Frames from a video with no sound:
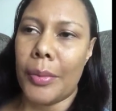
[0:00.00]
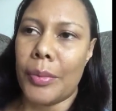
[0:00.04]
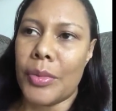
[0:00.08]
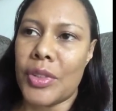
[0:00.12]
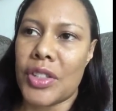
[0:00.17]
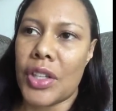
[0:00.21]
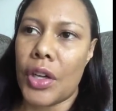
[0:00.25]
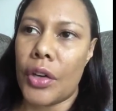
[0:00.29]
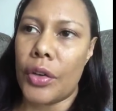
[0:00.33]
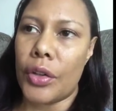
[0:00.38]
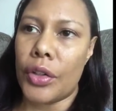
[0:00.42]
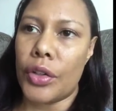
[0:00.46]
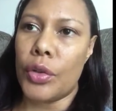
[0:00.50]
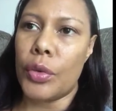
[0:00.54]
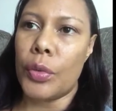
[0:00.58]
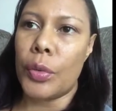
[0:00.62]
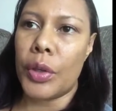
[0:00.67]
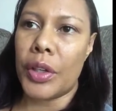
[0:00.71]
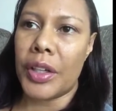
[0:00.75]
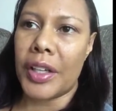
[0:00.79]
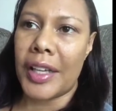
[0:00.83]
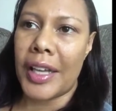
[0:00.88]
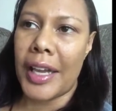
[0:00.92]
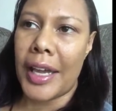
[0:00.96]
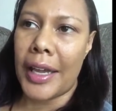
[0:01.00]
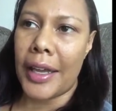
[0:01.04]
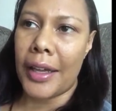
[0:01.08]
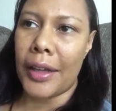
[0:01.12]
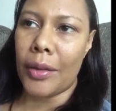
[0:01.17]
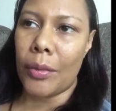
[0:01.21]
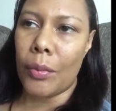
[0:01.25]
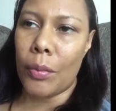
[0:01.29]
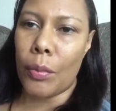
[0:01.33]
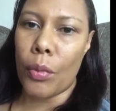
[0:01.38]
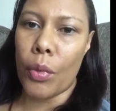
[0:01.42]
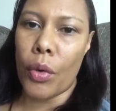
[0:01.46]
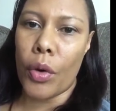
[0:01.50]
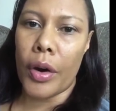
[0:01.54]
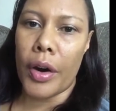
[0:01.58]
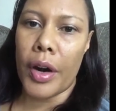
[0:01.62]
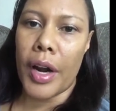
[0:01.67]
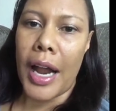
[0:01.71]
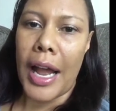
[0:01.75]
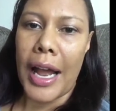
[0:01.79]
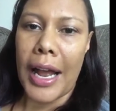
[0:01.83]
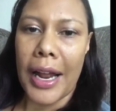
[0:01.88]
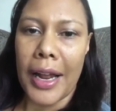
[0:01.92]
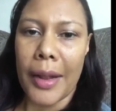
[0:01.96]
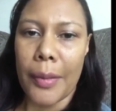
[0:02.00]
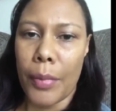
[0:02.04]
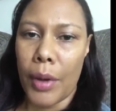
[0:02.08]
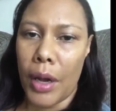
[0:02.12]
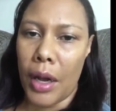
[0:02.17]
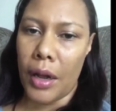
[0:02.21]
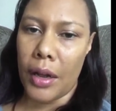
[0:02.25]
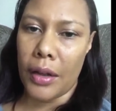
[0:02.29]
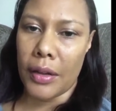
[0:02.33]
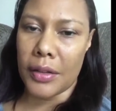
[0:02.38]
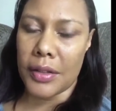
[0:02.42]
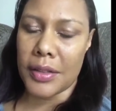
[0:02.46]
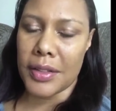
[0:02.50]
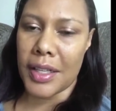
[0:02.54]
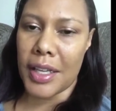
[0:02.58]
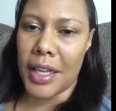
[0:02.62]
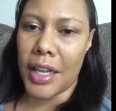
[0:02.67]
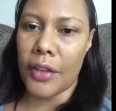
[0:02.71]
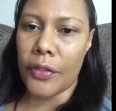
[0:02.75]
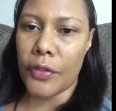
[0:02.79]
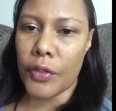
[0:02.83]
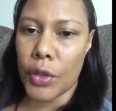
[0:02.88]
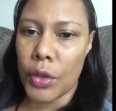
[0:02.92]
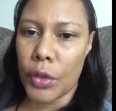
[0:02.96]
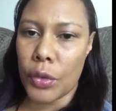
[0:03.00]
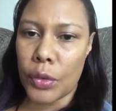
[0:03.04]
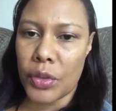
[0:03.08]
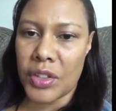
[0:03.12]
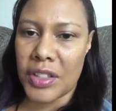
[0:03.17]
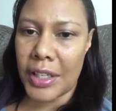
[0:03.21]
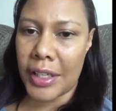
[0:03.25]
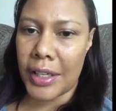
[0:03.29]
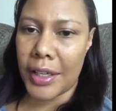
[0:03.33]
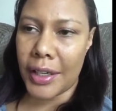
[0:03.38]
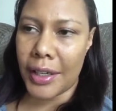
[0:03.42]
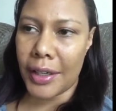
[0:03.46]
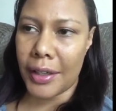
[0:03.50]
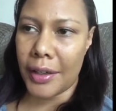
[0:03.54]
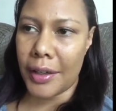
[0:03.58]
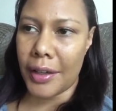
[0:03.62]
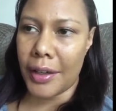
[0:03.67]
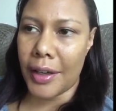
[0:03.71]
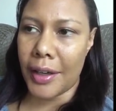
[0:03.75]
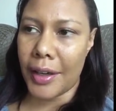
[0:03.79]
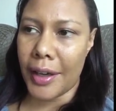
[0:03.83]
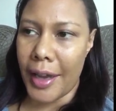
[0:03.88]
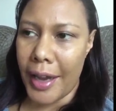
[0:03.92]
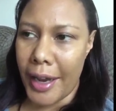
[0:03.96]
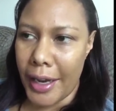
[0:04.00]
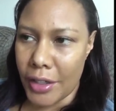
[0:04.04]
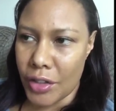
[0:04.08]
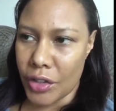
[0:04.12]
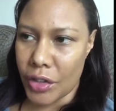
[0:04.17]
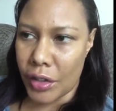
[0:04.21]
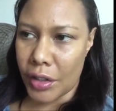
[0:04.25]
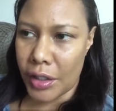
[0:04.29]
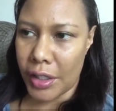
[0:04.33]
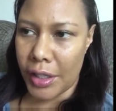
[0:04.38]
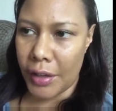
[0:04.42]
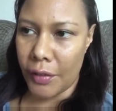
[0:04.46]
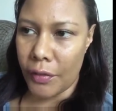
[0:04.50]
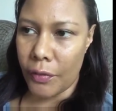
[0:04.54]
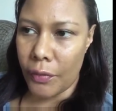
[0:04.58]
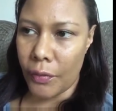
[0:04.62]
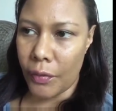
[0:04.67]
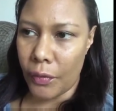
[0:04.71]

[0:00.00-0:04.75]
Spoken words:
So you would get more eyeballs if you did it actually